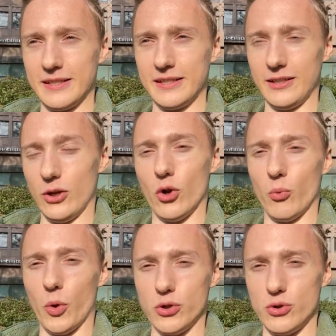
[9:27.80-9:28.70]
you don't
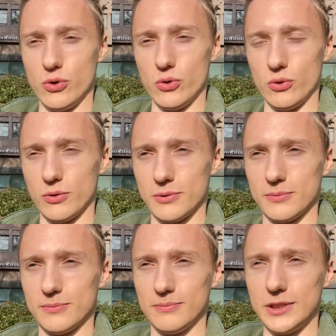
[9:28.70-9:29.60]
want to do
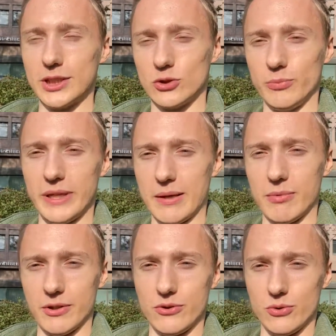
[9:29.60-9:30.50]
just to be
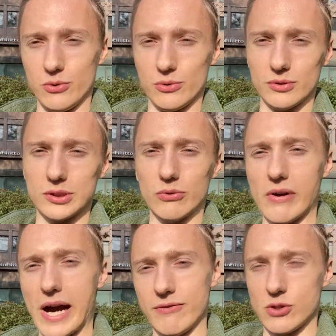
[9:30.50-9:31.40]
able to
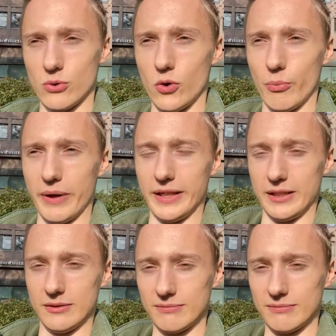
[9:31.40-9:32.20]
survive, so nobody